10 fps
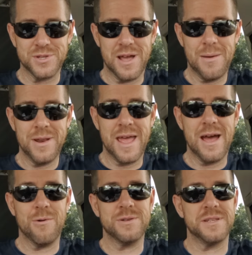So how many
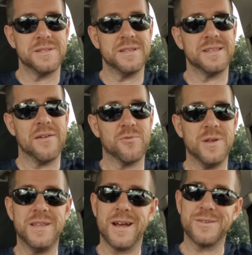hours is this after
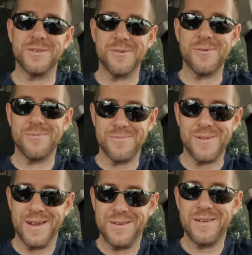he texted her,
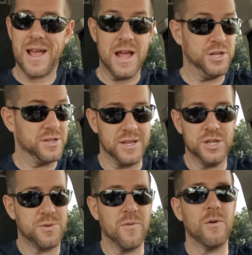right? And she has a
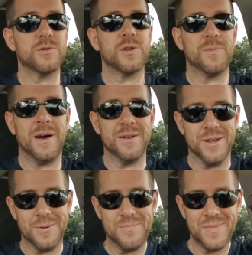history of always
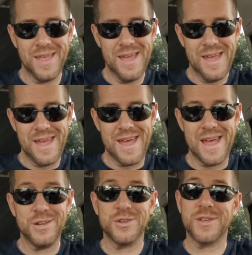responding.
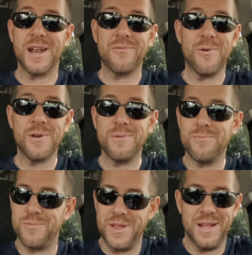Just got off work?
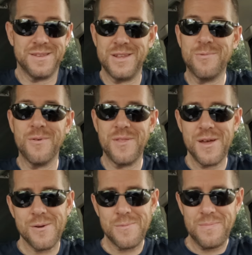Well, they said you weren't
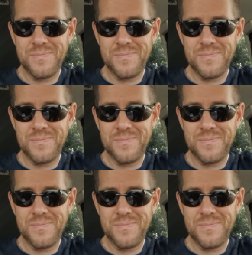there.